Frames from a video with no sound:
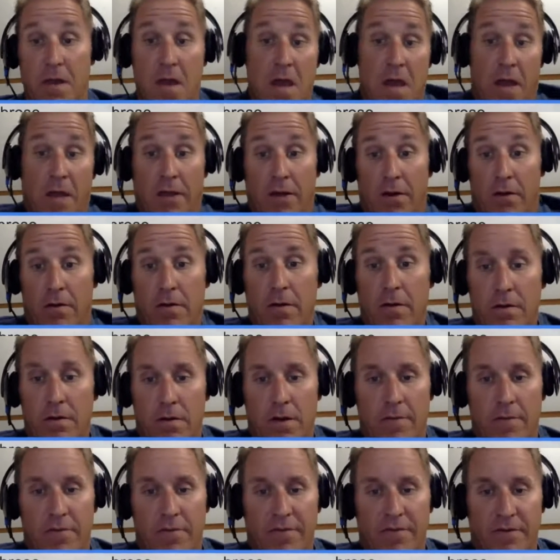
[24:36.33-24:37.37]
And you don't know. Every
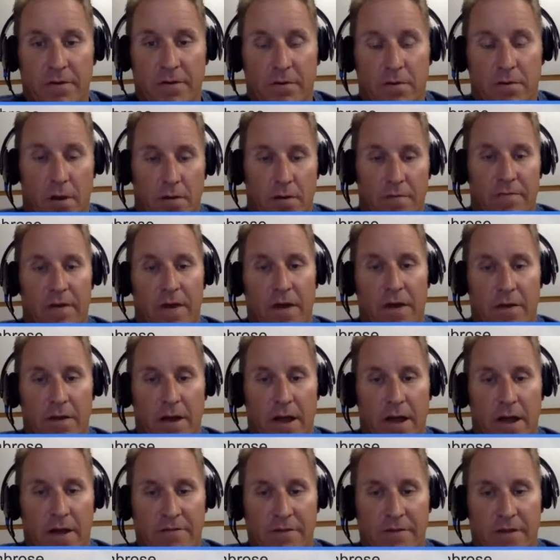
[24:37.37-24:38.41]
single car fire and
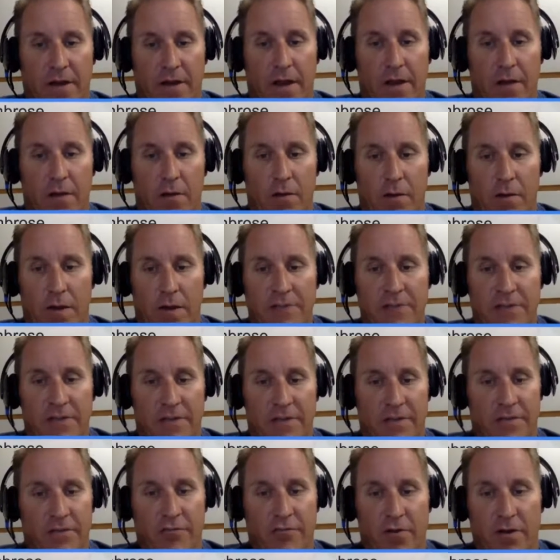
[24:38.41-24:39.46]
accident I go on, I check the
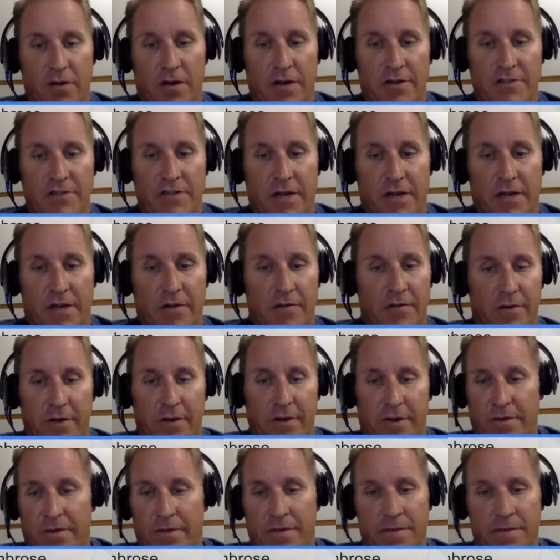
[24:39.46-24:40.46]
trunk, I check underneath.